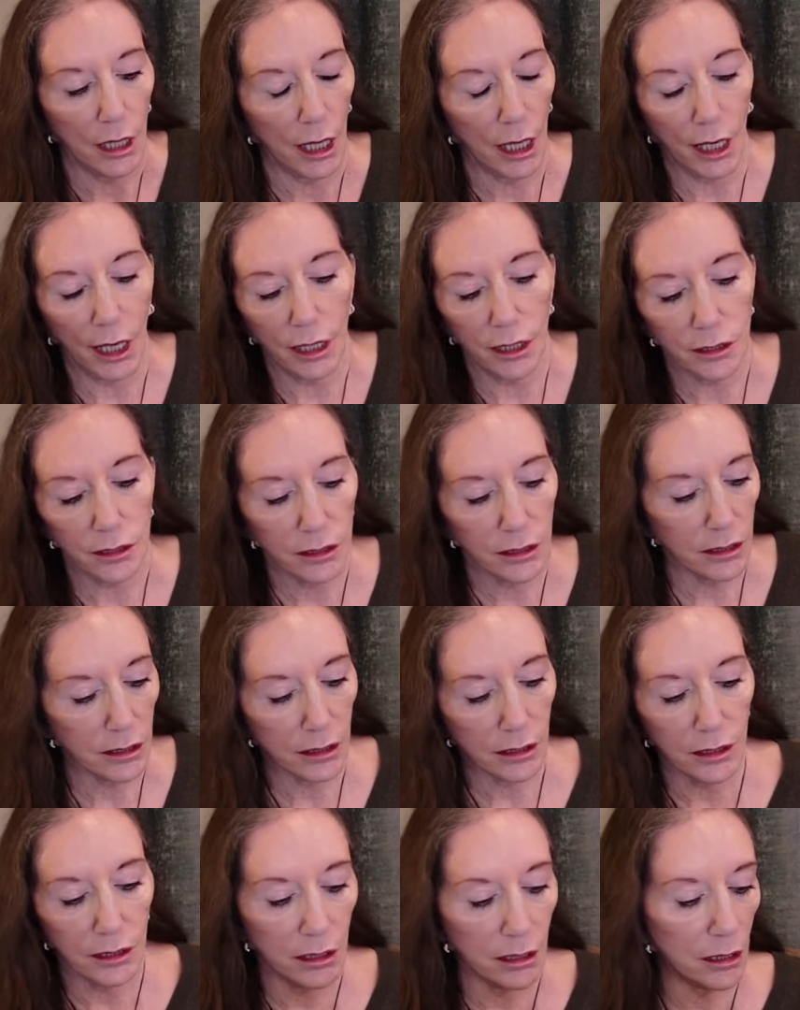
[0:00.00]
And,
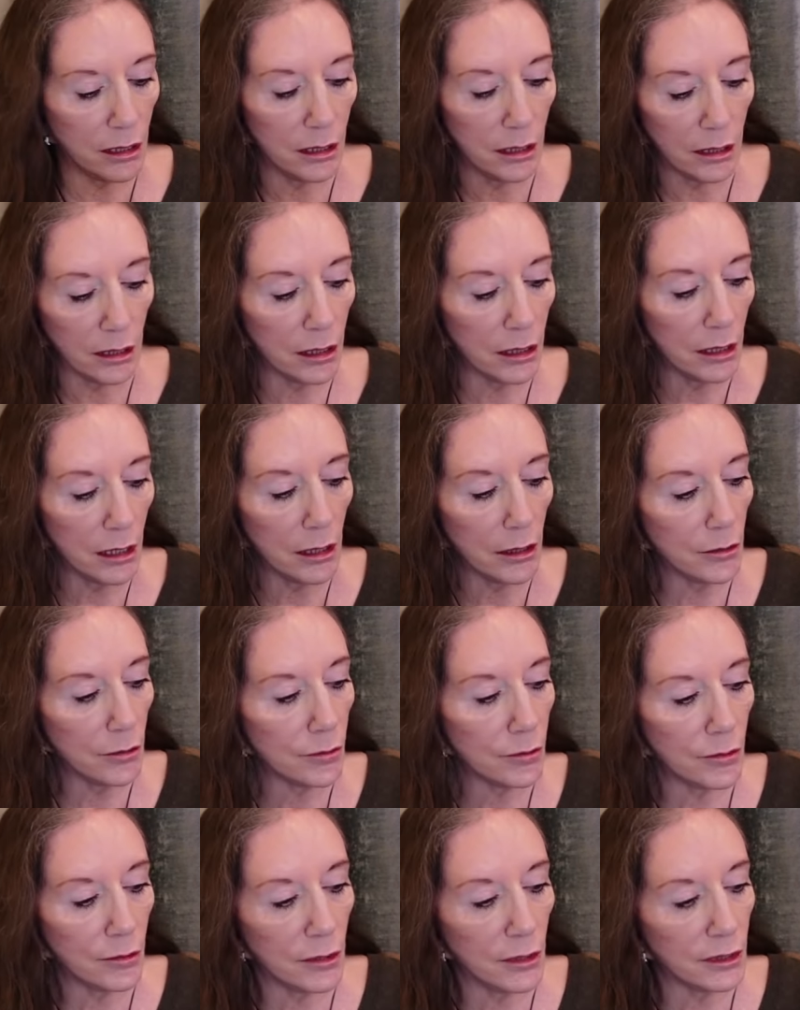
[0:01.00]
you know,
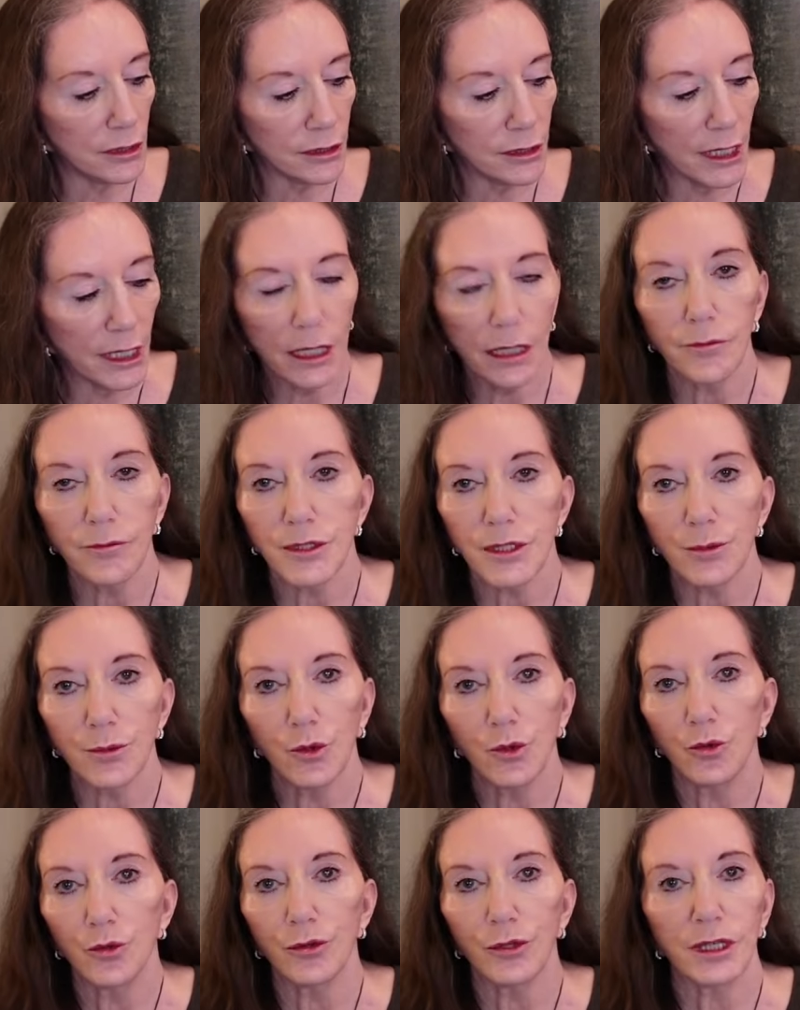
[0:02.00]
they have
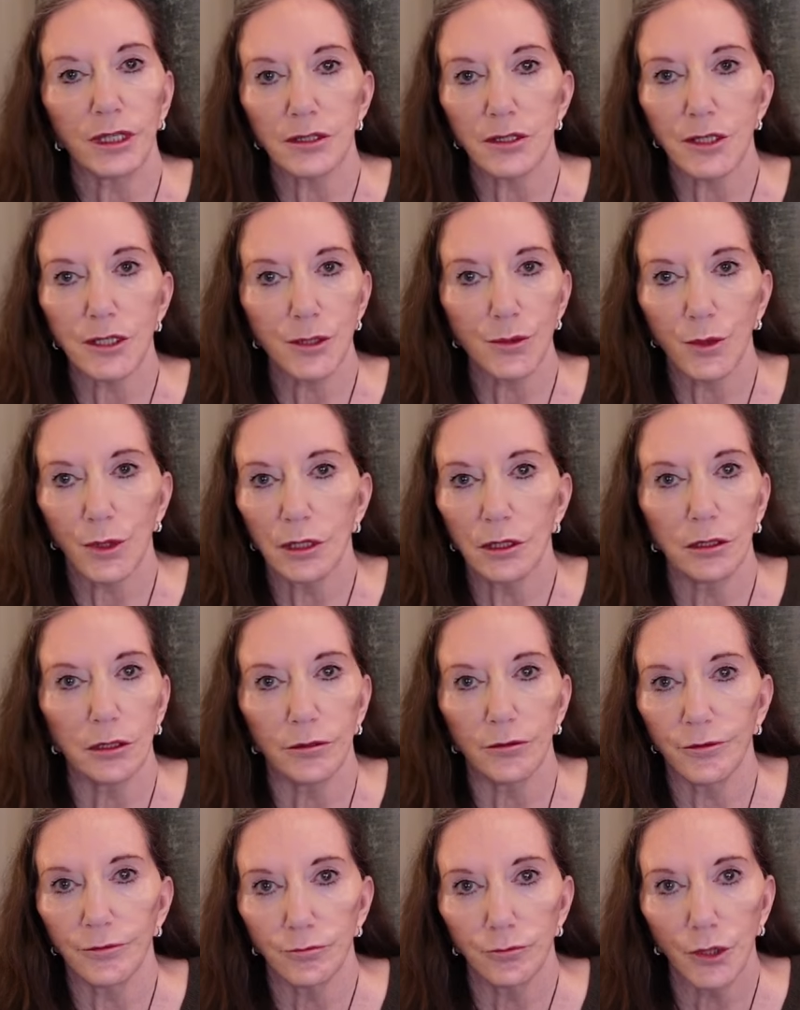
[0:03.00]
small things as well that are
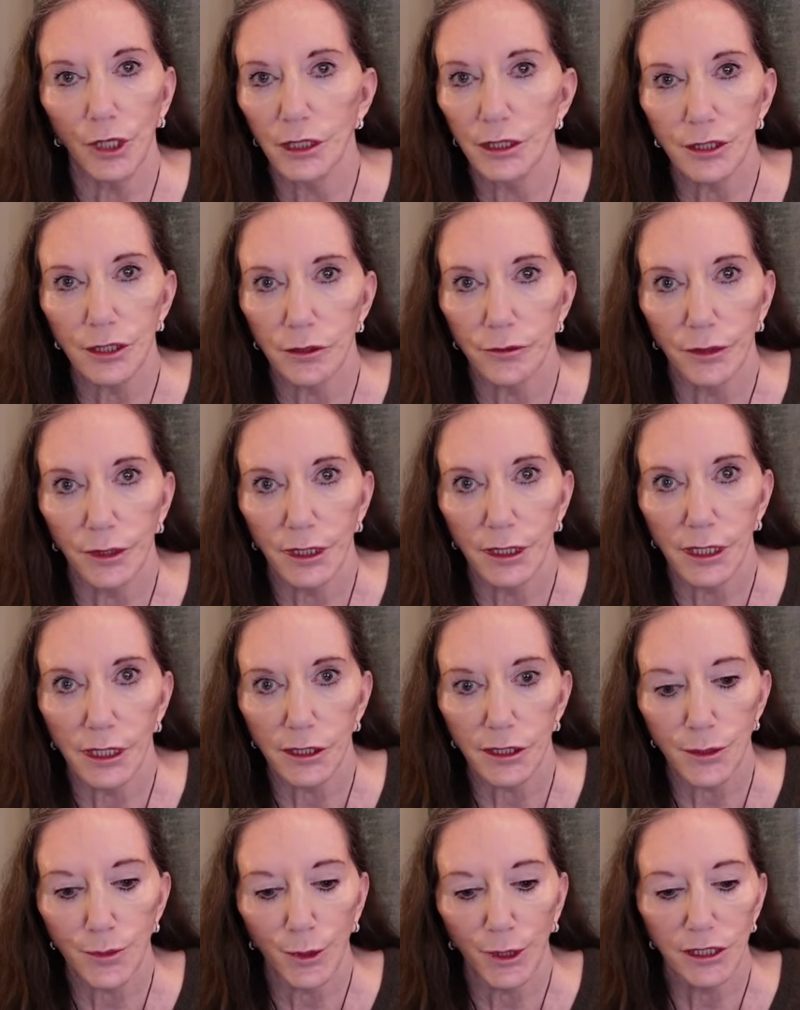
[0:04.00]
relatively
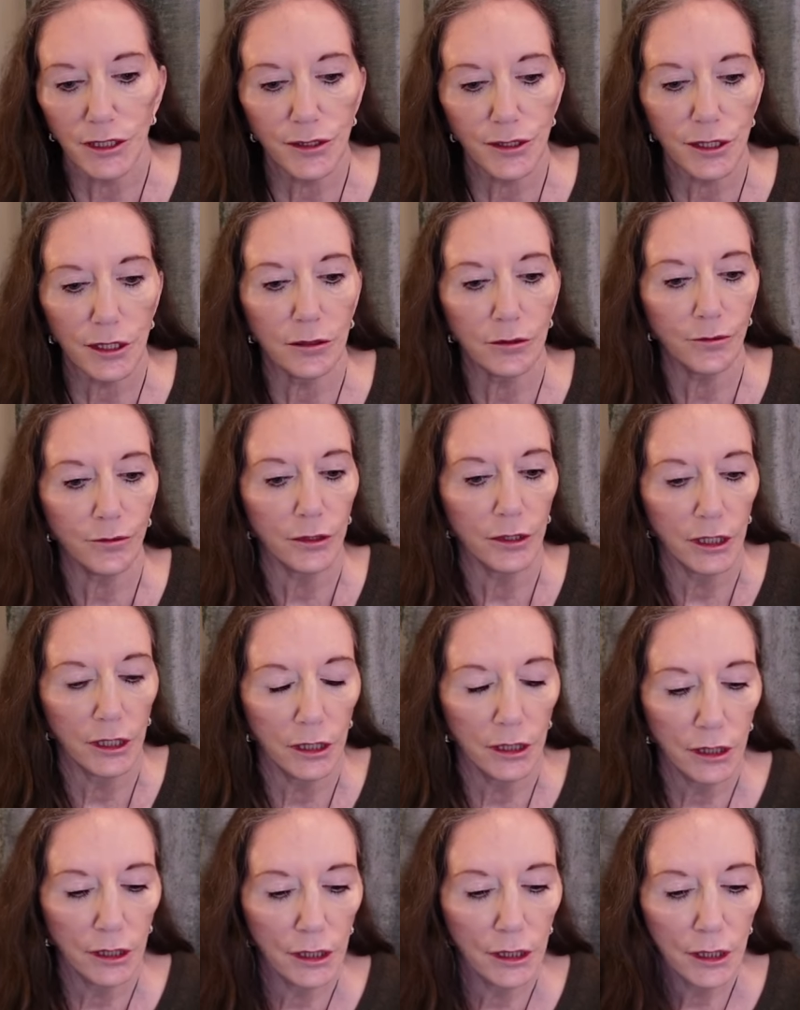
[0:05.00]
inexpensive.
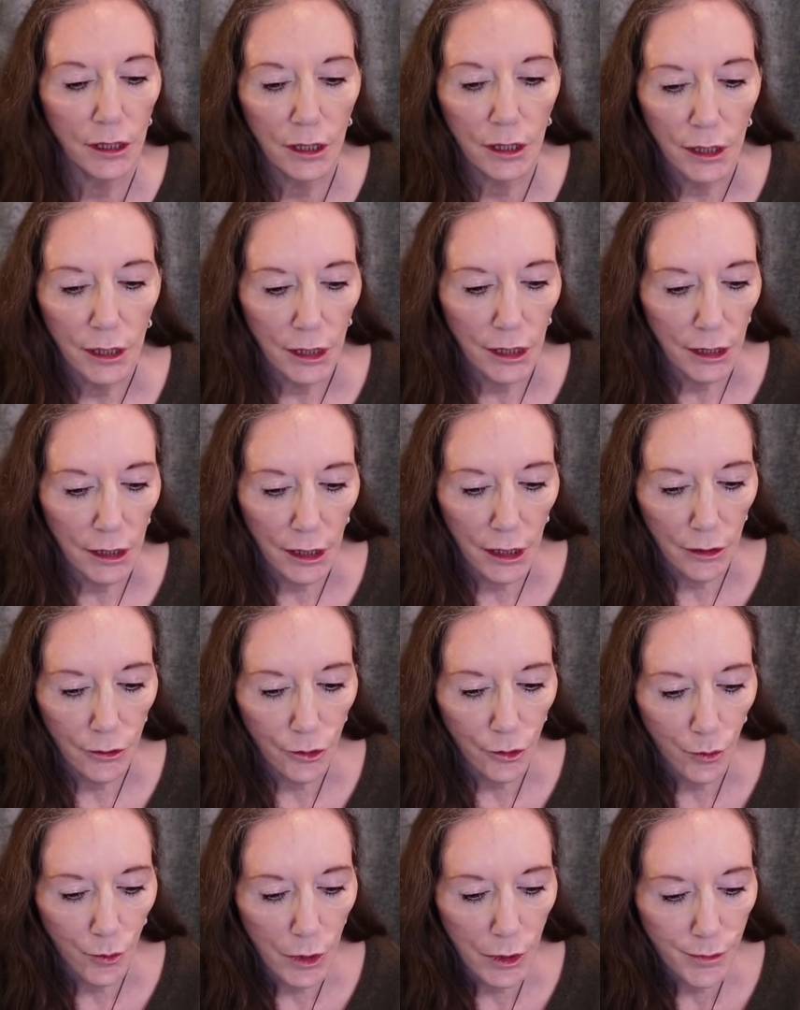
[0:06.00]
Now,
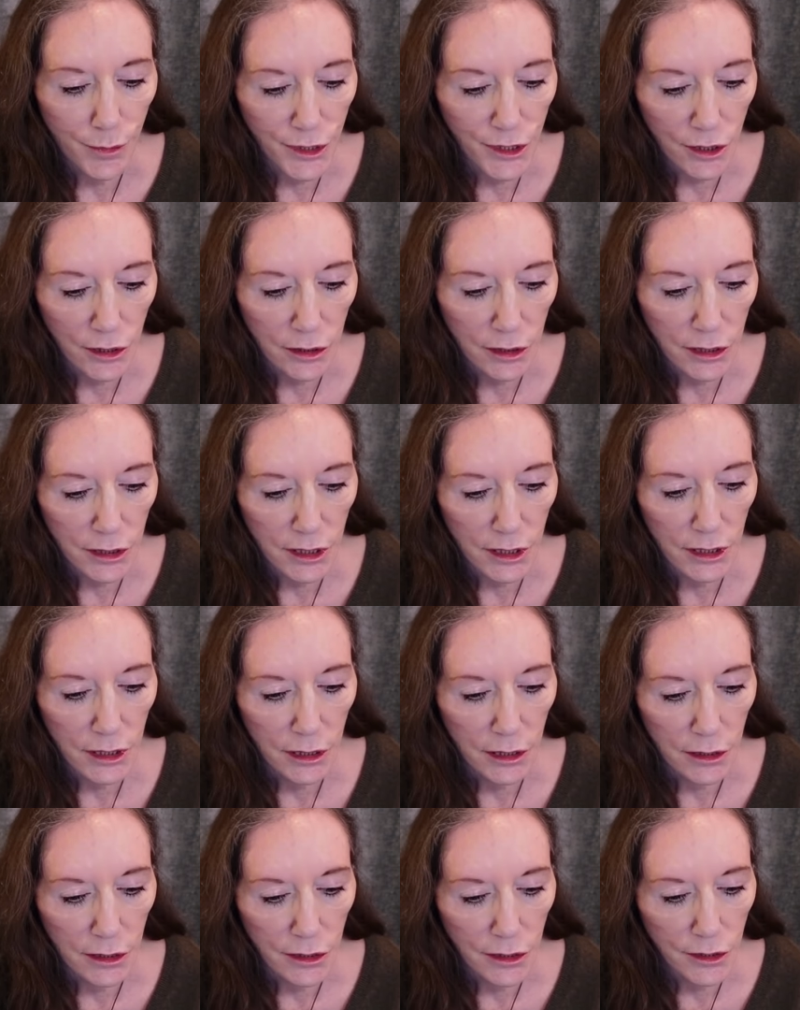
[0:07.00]
the website
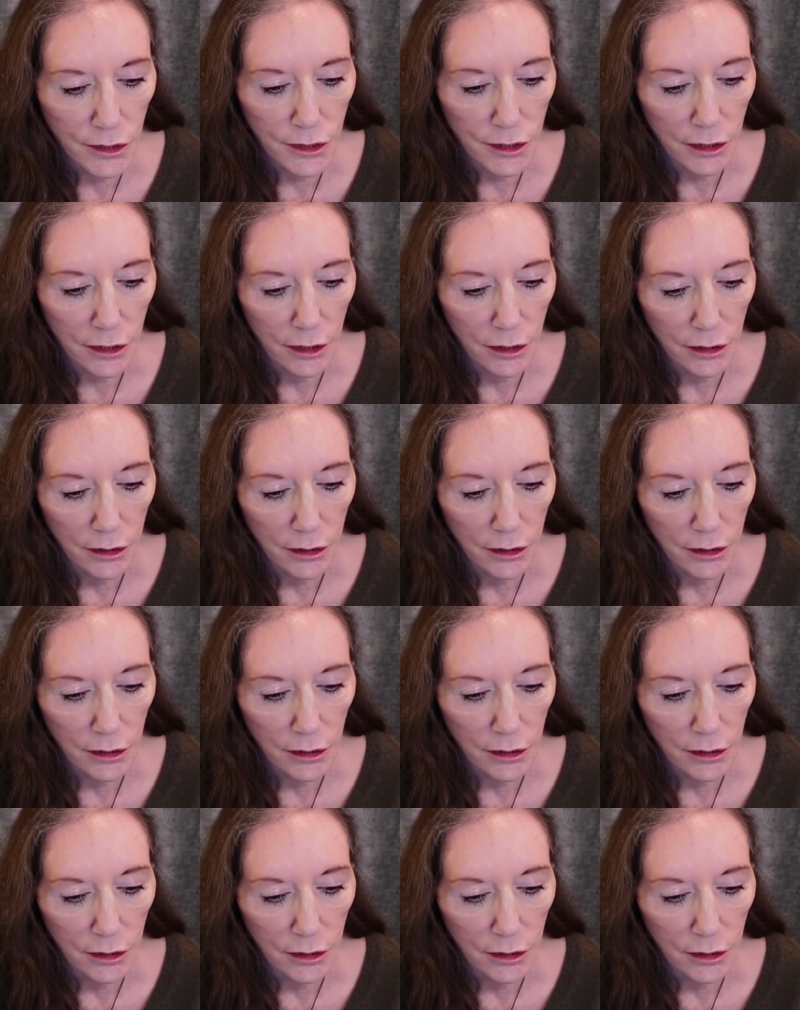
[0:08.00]
is...